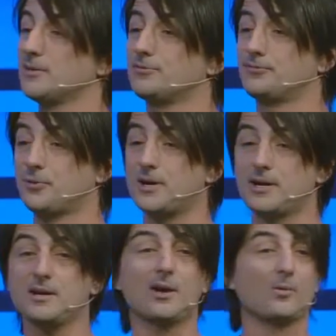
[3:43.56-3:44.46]

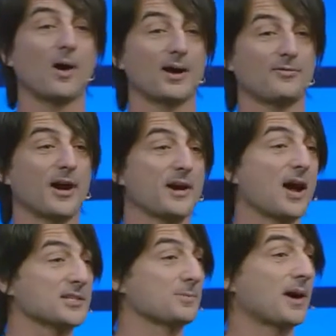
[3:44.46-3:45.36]
free Wi-Fi
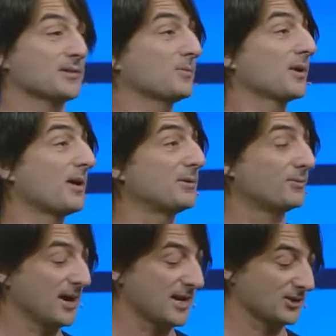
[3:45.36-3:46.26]
hotspots when I'm in
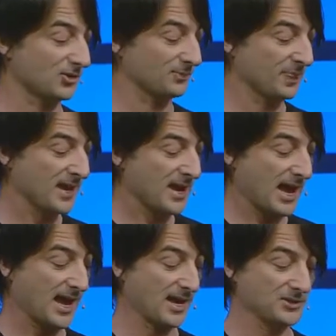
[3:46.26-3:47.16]
range.
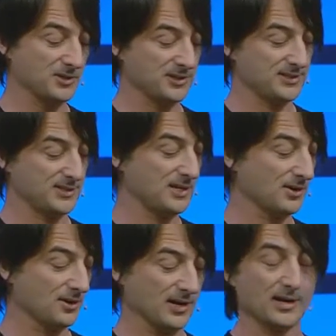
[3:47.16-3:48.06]
And you can see
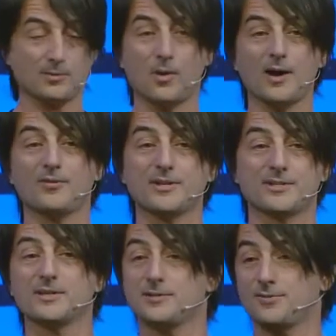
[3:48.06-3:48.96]
here, Wi-Fi
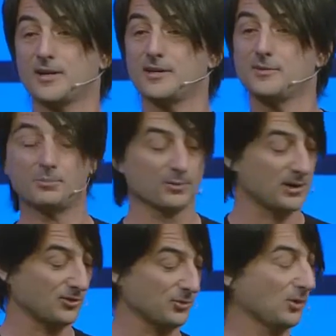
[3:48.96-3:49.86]
Sense, if I give it
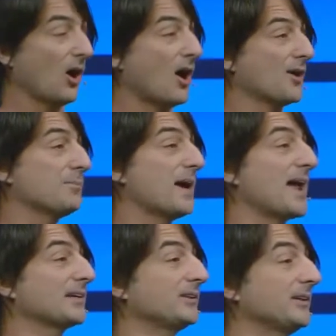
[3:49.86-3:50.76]
permission, will
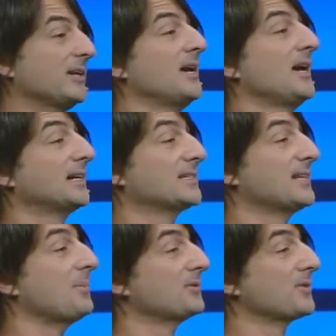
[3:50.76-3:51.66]
automatically
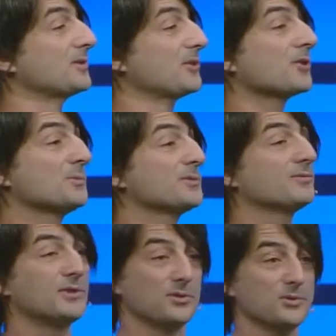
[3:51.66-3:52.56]
accept the terms of
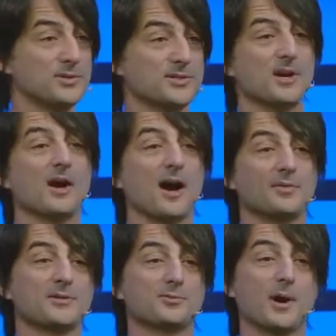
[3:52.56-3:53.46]
use on
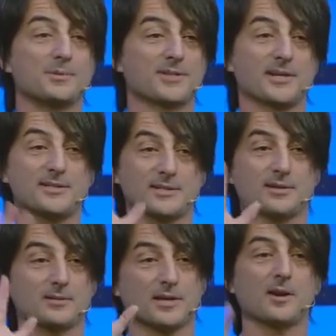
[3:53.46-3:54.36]
these websites
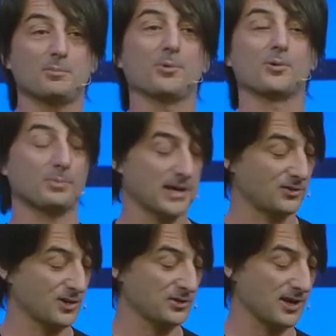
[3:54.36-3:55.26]
in a portal page
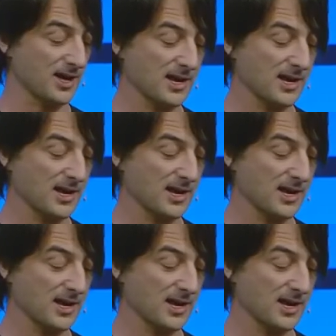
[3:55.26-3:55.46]
that you get.